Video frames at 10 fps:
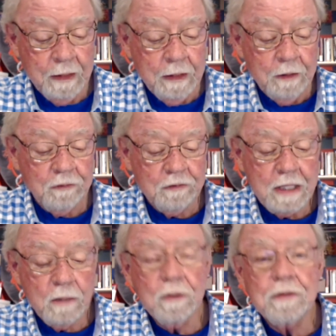
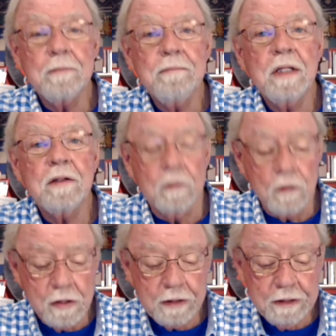Stay with a myth
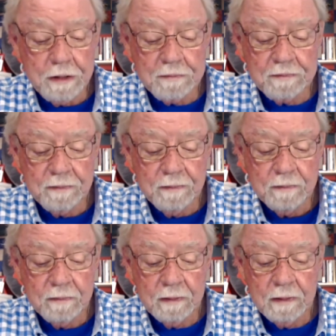long enough,
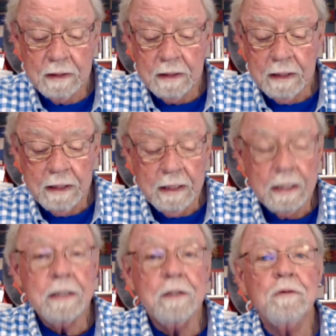
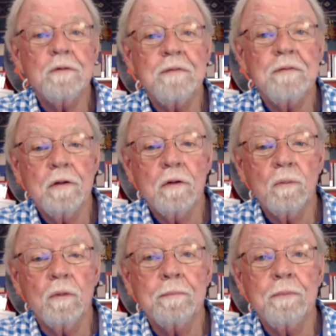and its finger
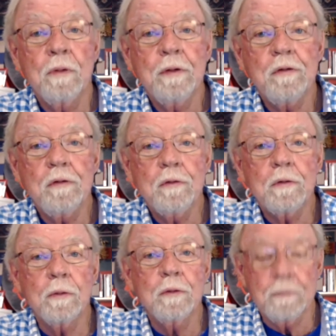will point you
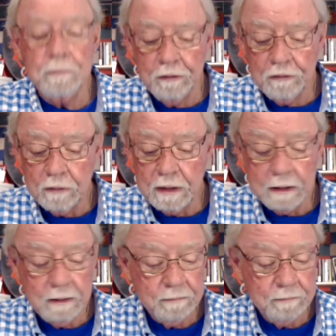towards
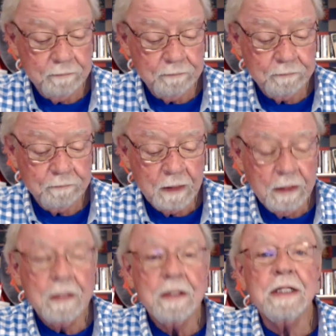mystery,
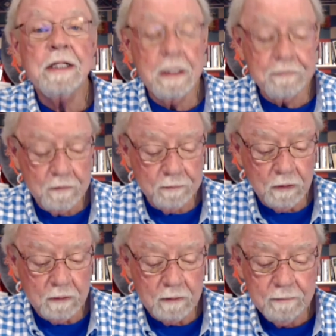the
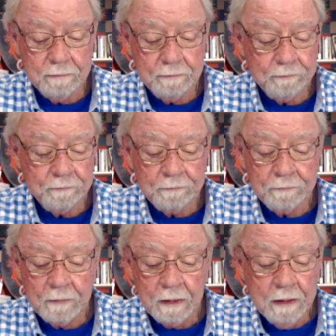ineffable,
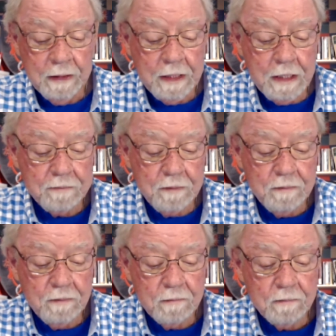
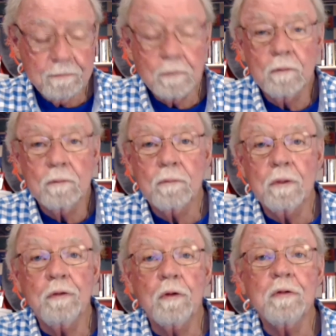even for
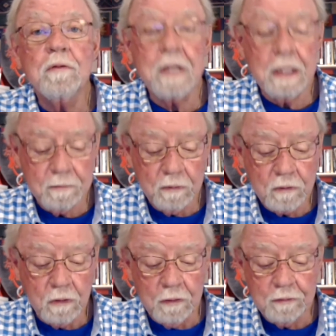what Joseph Campbell
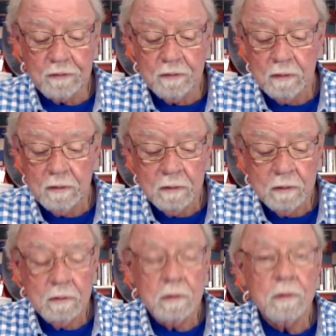calls
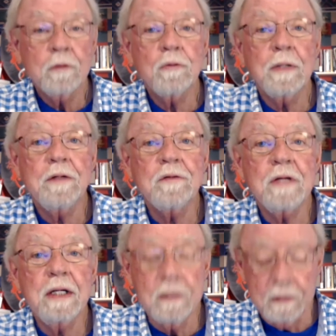the
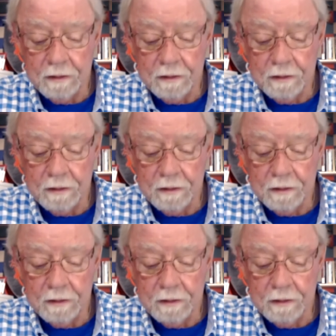transcendent.